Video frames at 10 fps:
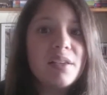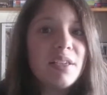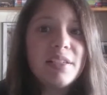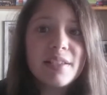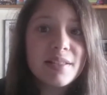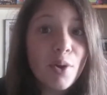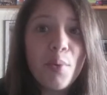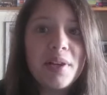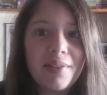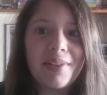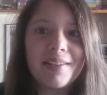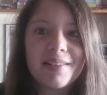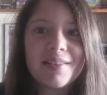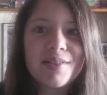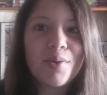He doesn't know
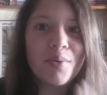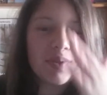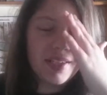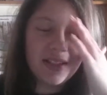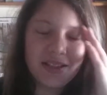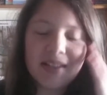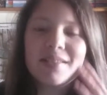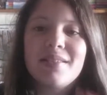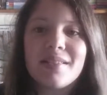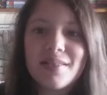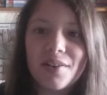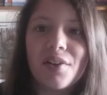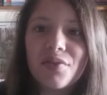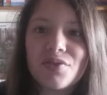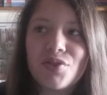anything. So he does
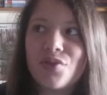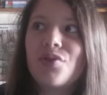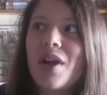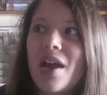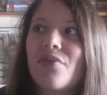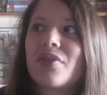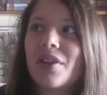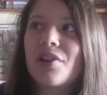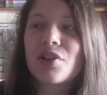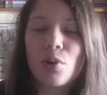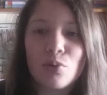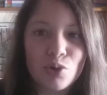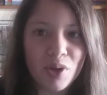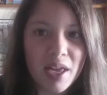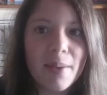deserve to have Claire go
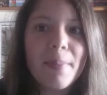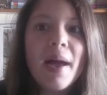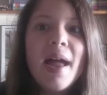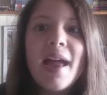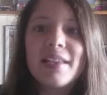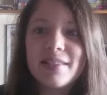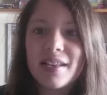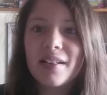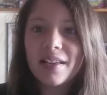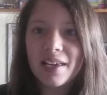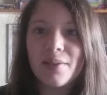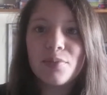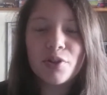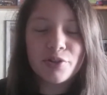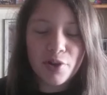to him and tell
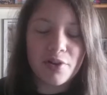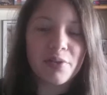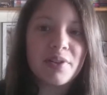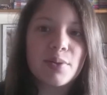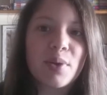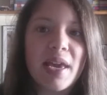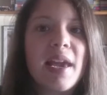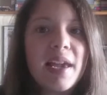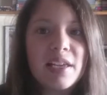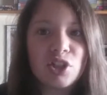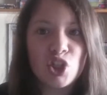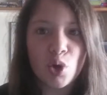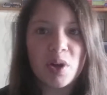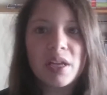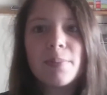him your daughter is okay and
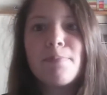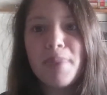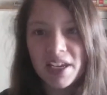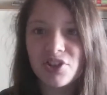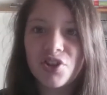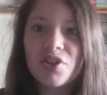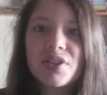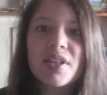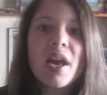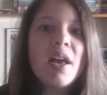show him pictures